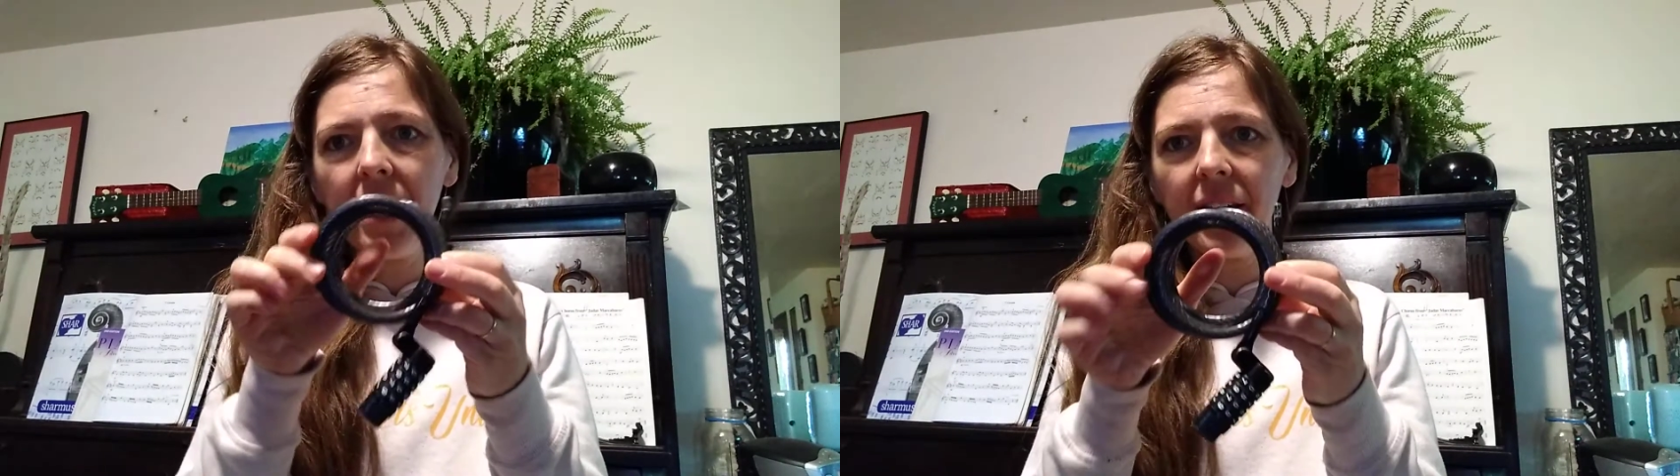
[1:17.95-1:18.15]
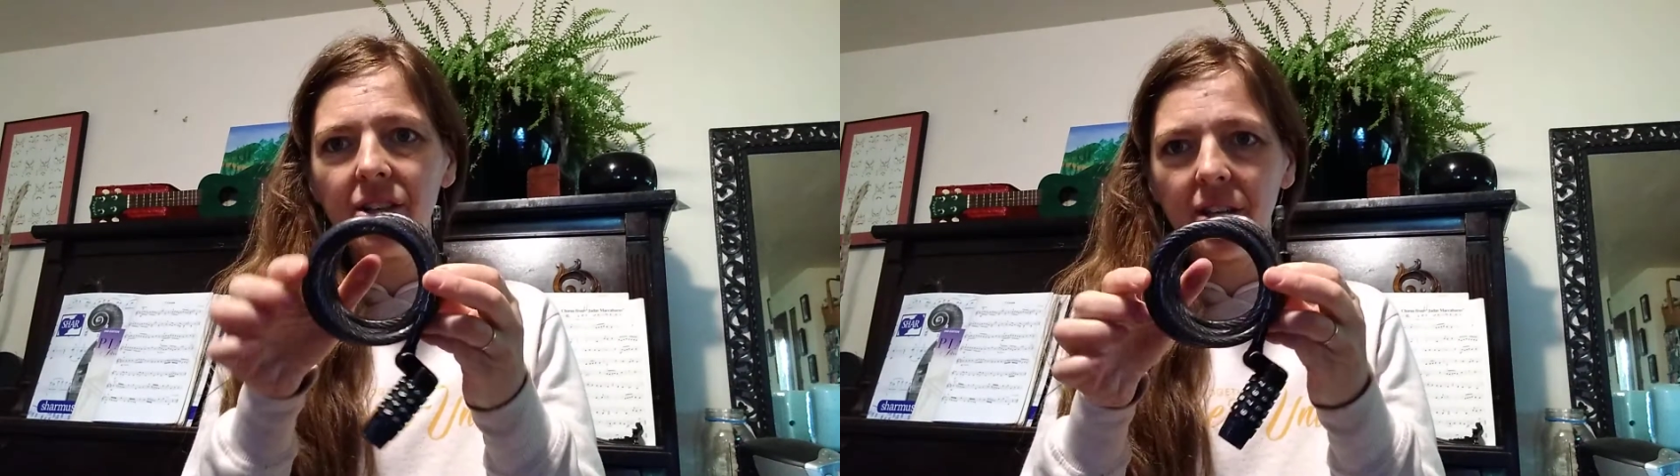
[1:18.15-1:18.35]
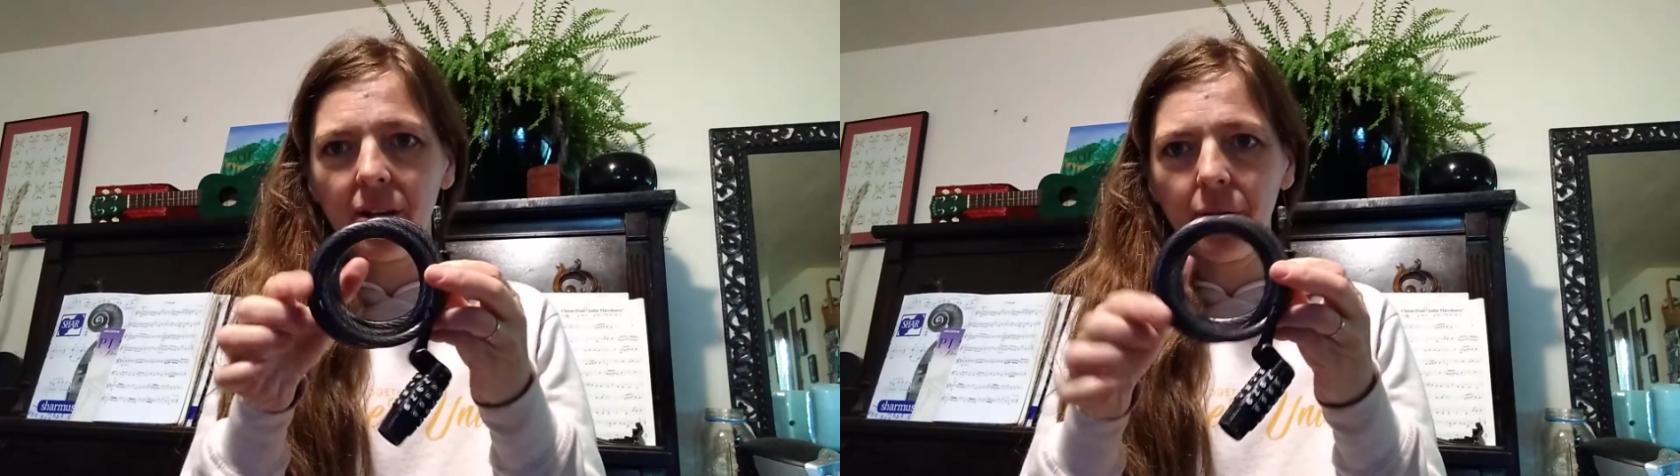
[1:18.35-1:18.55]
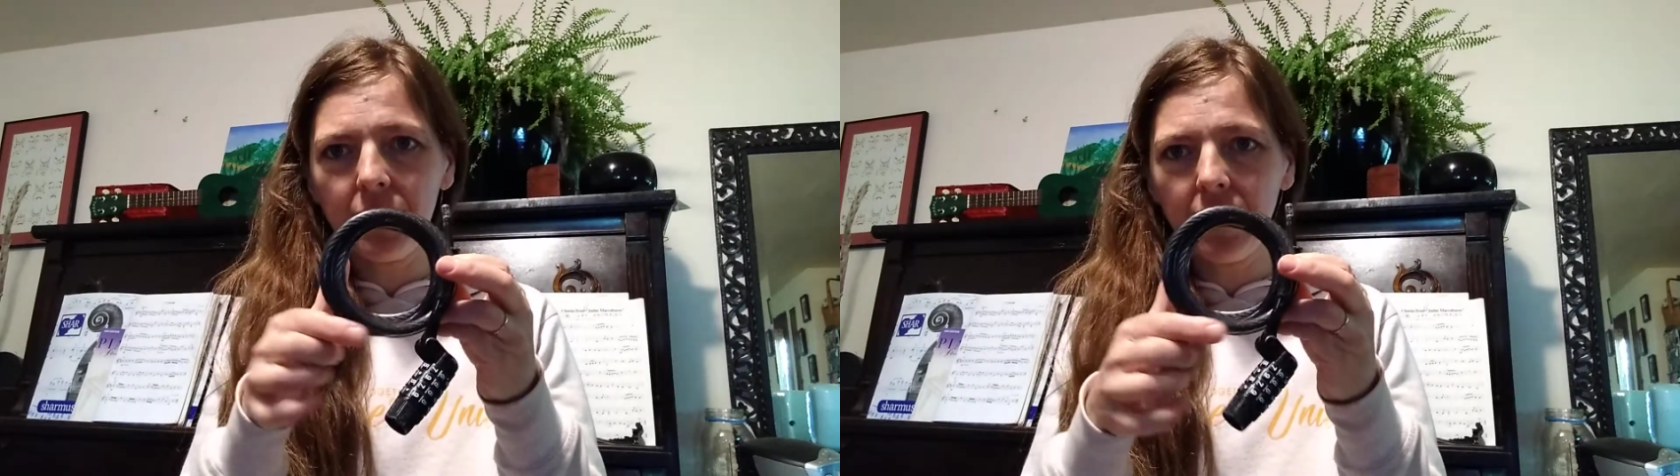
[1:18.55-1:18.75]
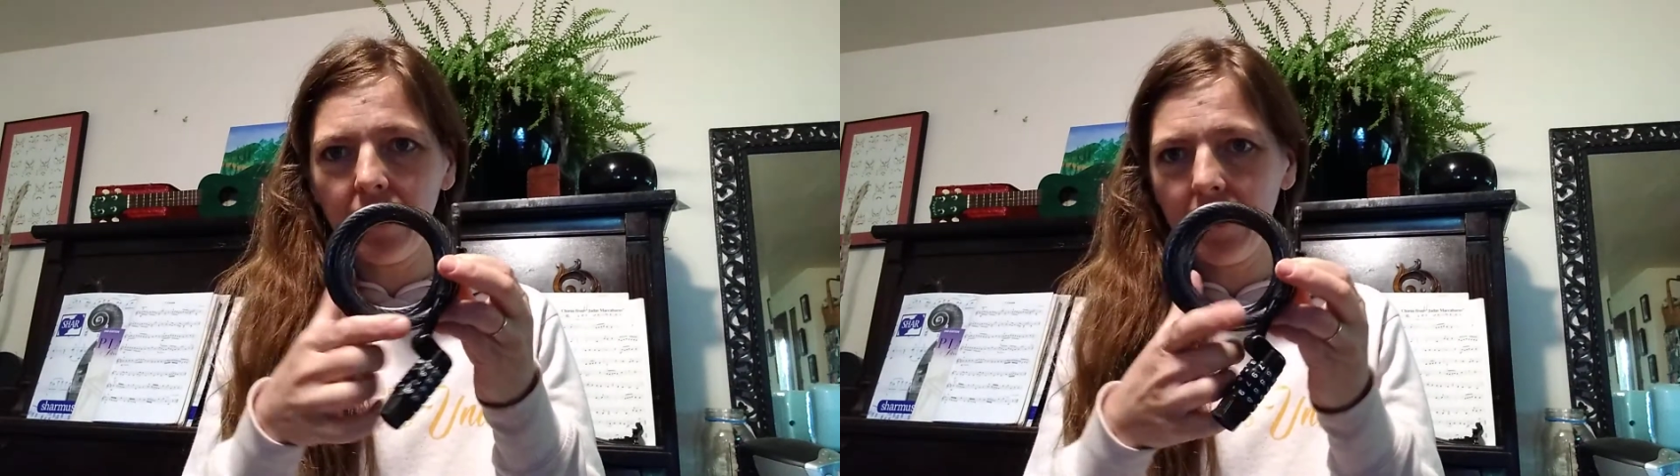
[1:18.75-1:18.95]
edge that
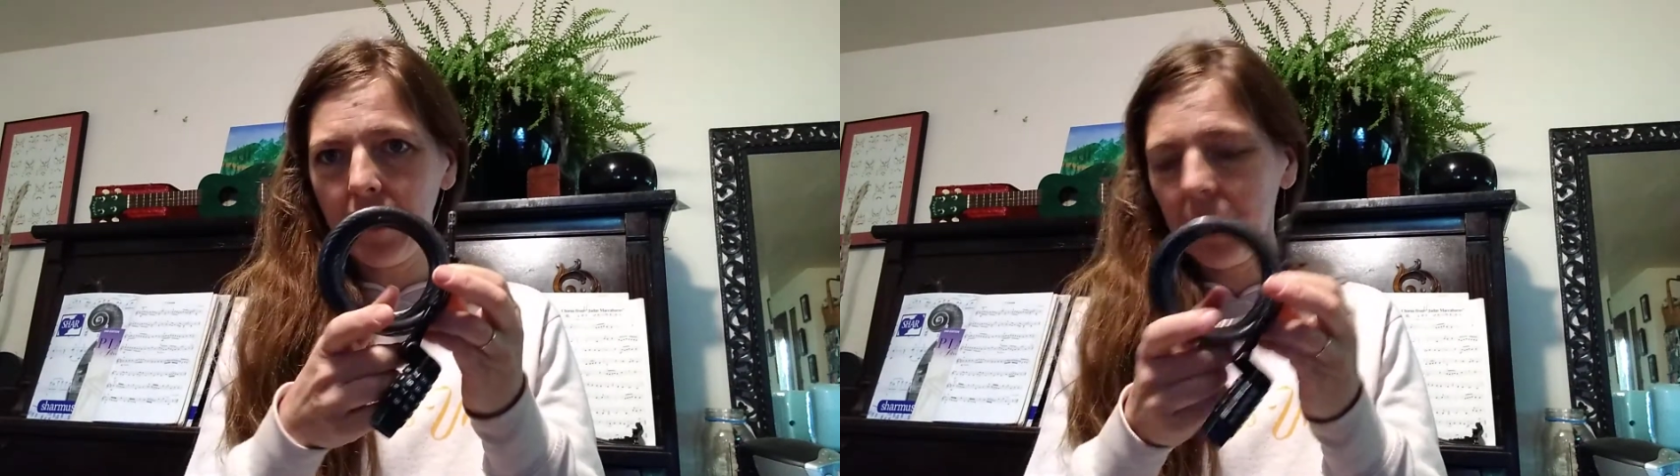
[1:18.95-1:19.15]
goes all the way